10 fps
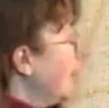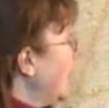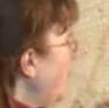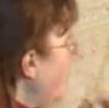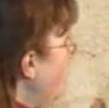
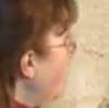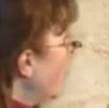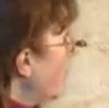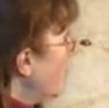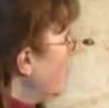If we
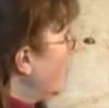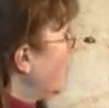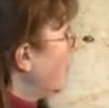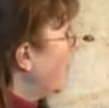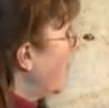draw
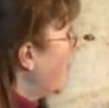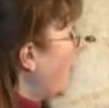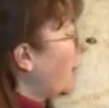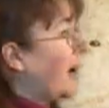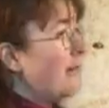
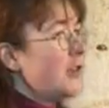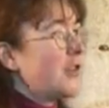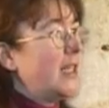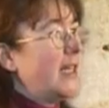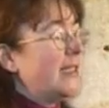on our
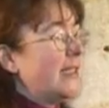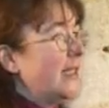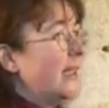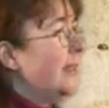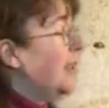oscillator
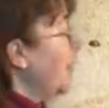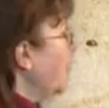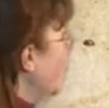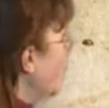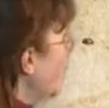here,
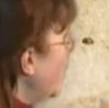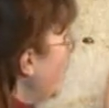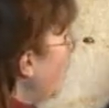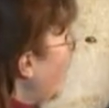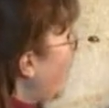you can see
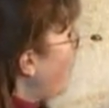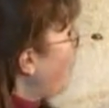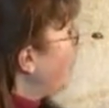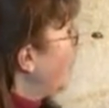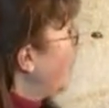that we have
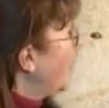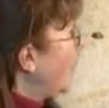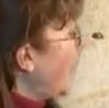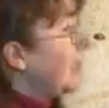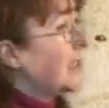
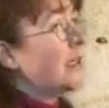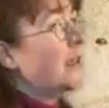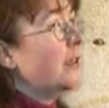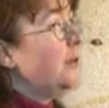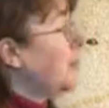an
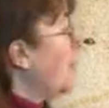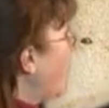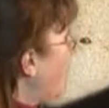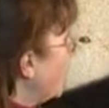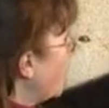antinode
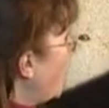where there's